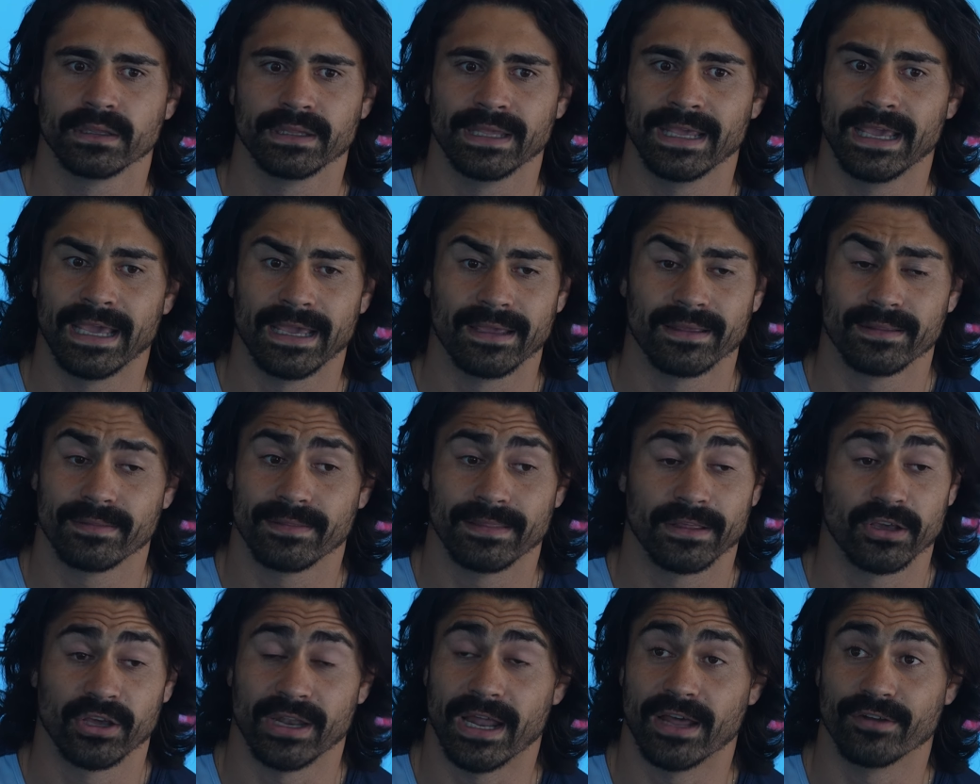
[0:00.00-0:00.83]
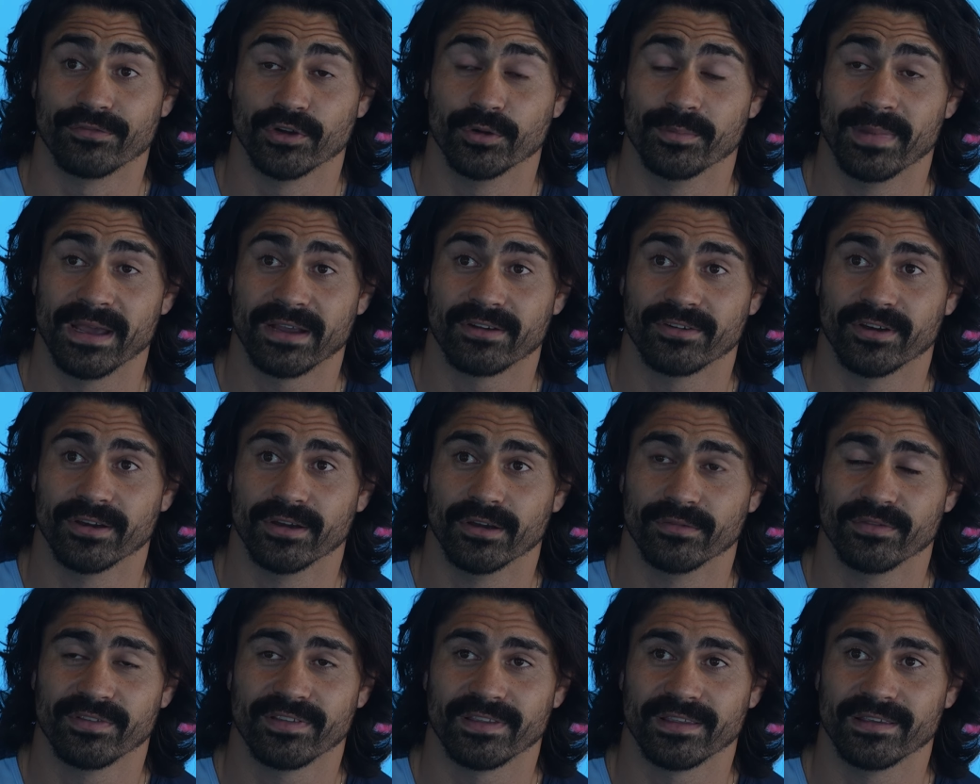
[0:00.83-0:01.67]
Yeah, they got an unreal back row.
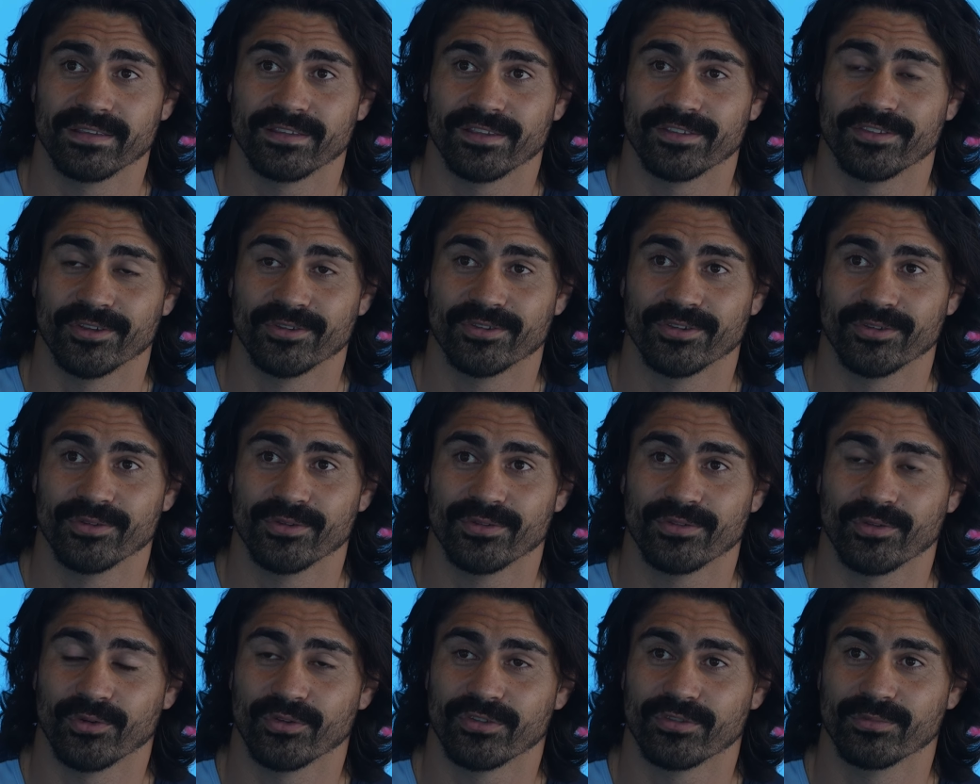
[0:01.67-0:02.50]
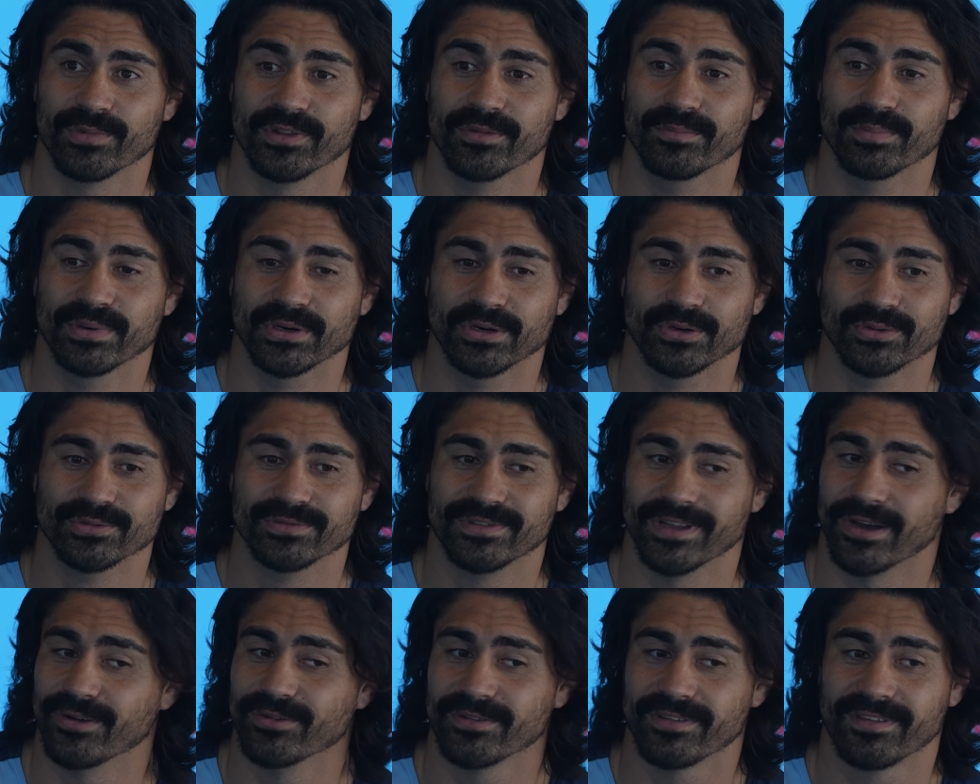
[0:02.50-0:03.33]
Obviously, Satutu's awesome with the ball.
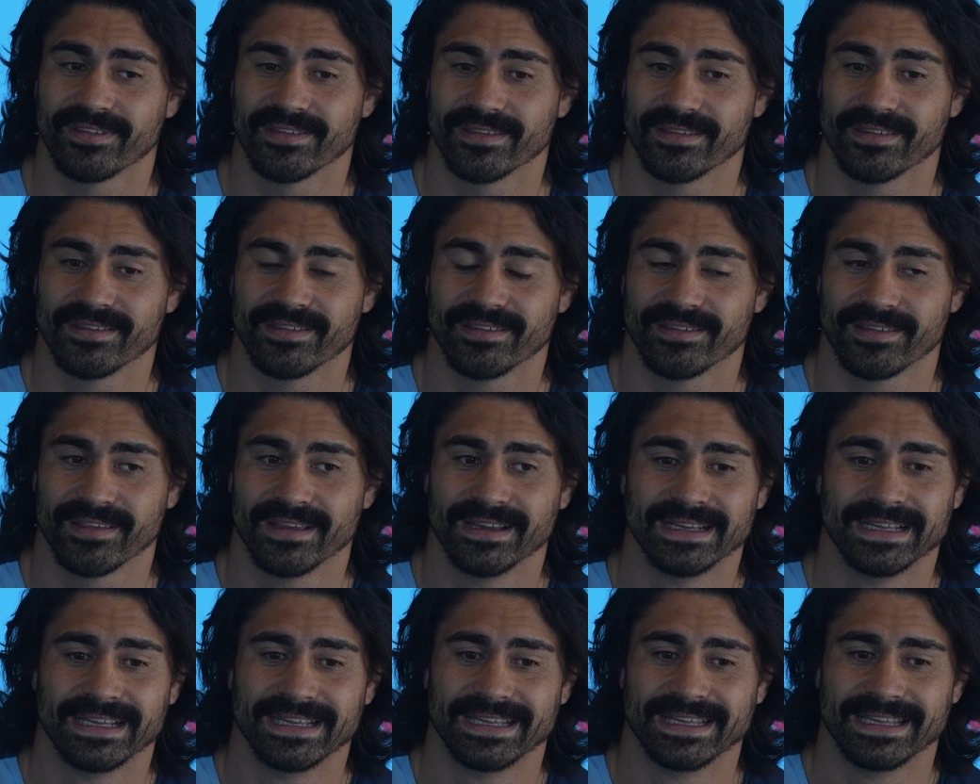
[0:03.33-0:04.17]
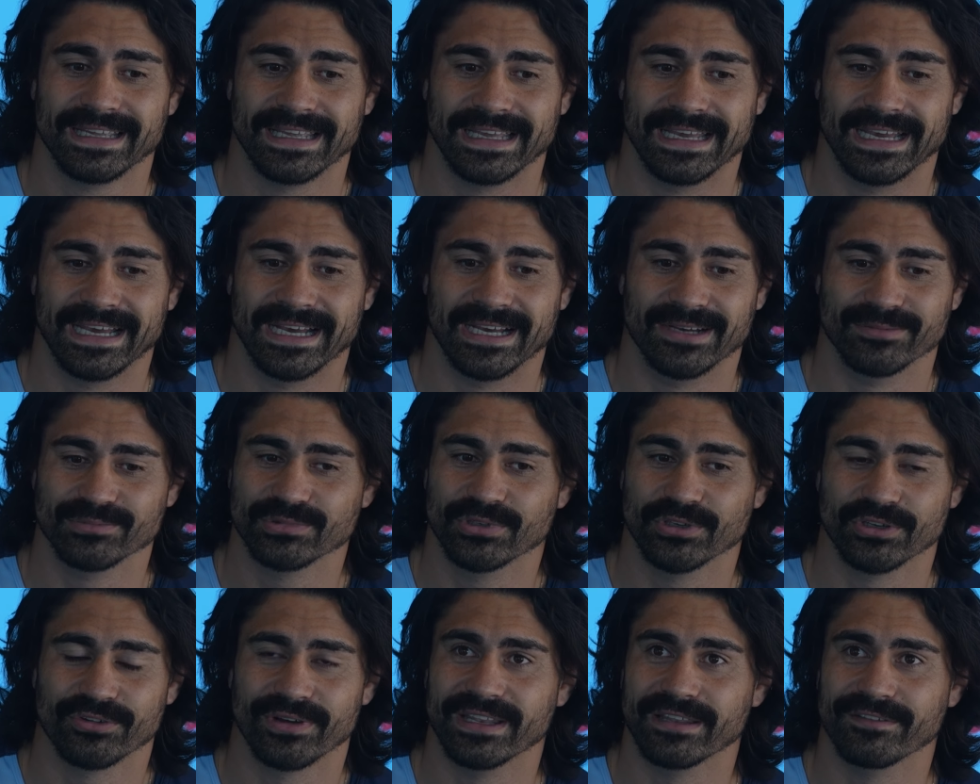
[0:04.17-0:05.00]
Daltz is
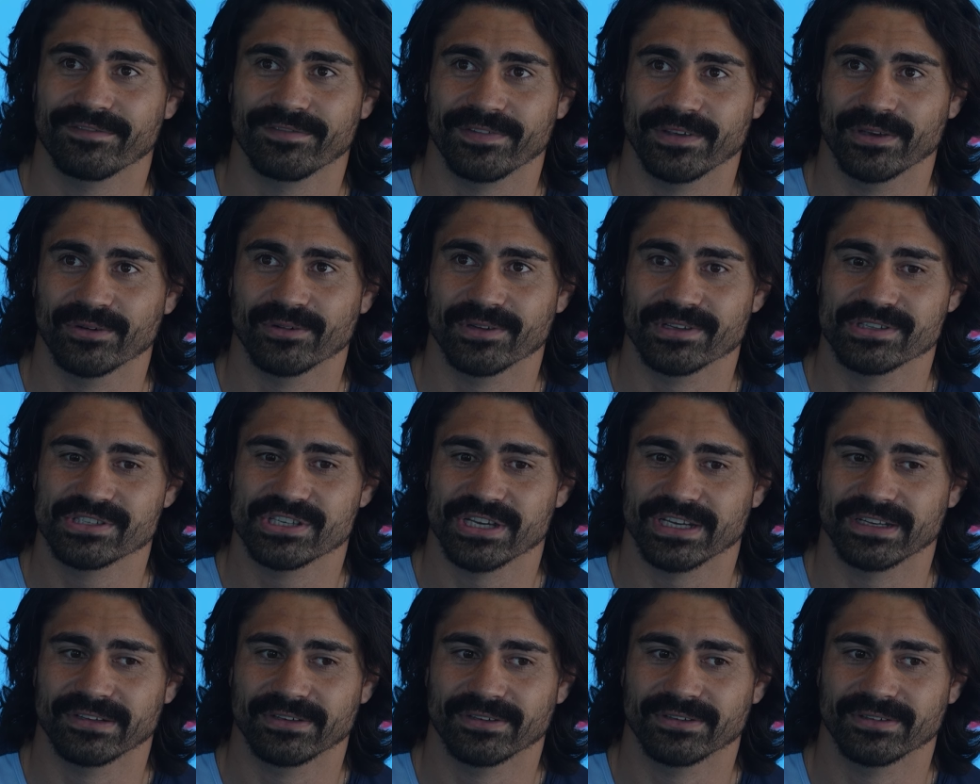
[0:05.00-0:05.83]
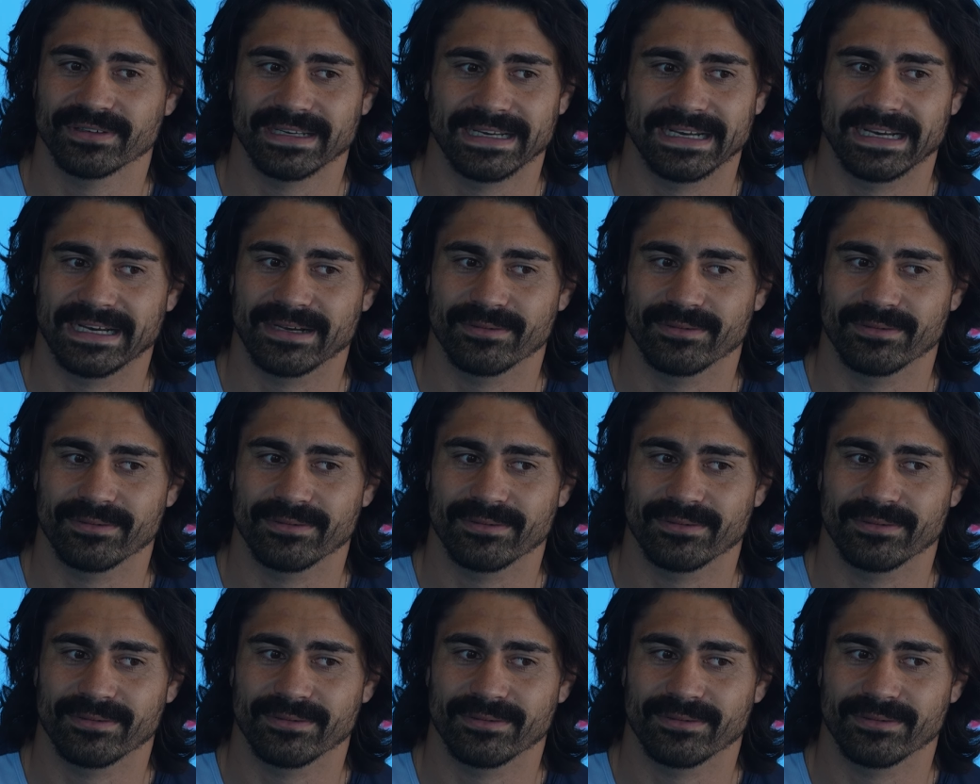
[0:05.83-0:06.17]
good around the field in general.